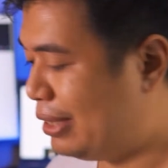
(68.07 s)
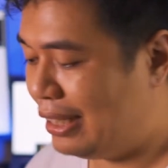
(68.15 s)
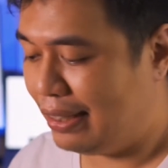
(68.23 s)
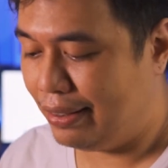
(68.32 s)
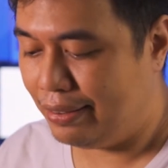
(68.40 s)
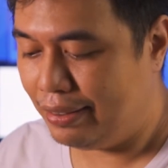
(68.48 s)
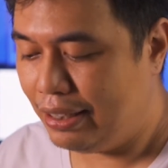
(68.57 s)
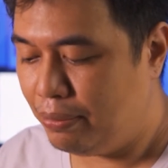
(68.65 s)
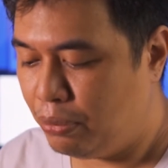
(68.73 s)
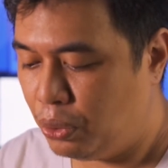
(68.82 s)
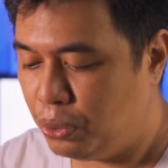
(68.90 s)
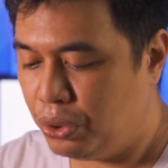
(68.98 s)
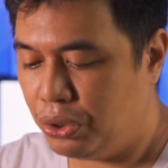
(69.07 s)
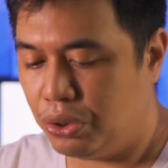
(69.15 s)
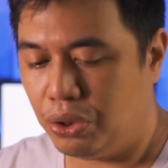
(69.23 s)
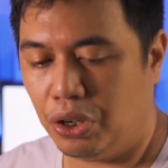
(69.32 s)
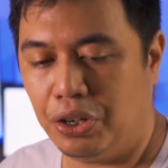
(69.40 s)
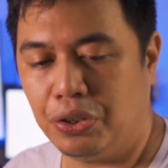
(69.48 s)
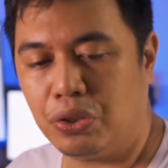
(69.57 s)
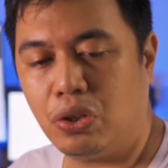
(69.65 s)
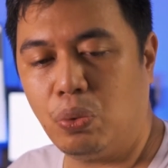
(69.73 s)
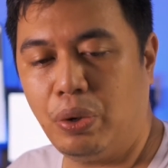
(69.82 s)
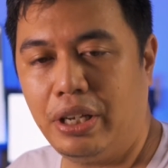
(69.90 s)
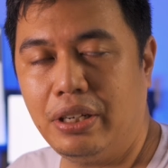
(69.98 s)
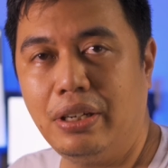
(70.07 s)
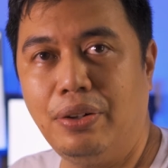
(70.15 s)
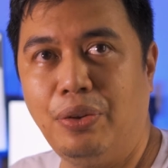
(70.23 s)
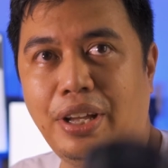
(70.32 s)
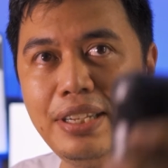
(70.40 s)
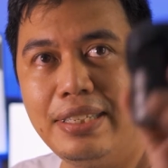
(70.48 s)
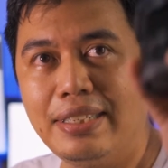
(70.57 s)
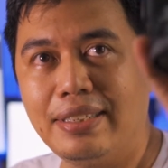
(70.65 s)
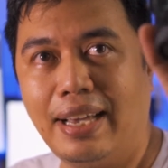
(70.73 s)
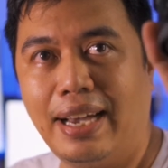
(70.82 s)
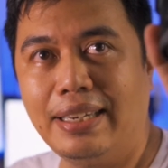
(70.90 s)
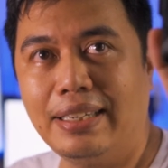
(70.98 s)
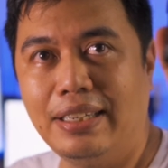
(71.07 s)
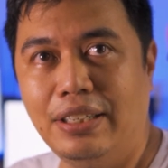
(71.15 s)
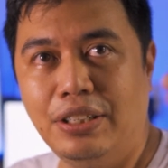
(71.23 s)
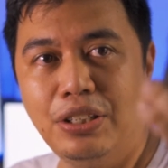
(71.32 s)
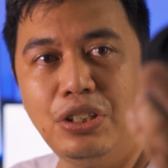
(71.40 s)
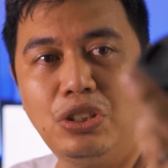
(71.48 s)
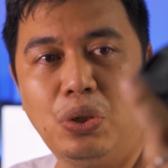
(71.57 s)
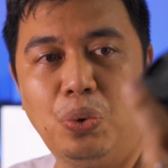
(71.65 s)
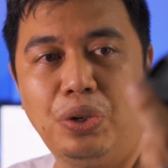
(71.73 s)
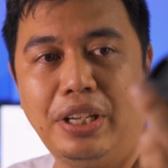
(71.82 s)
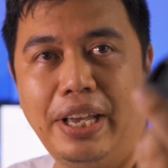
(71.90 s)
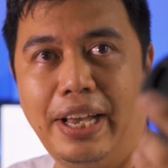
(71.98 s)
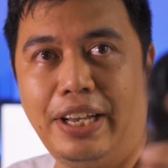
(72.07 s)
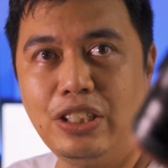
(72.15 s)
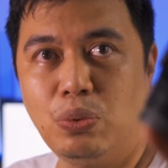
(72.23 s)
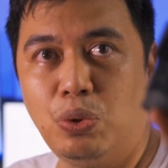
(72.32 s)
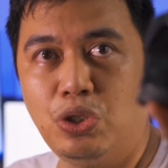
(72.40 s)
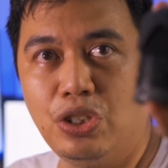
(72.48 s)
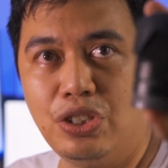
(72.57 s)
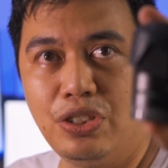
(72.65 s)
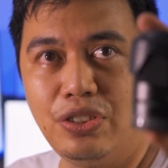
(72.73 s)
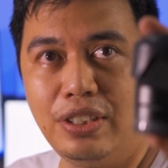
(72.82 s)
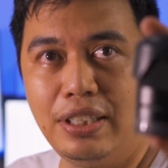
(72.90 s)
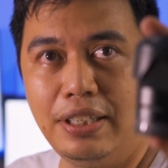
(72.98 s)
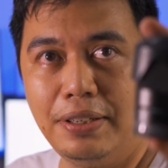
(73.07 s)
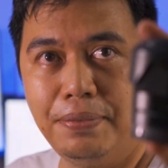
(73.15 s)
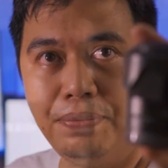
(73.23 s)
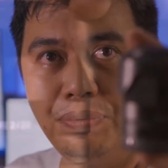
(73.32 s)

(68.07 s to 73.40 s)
the most underrated lens that Sony has, which is the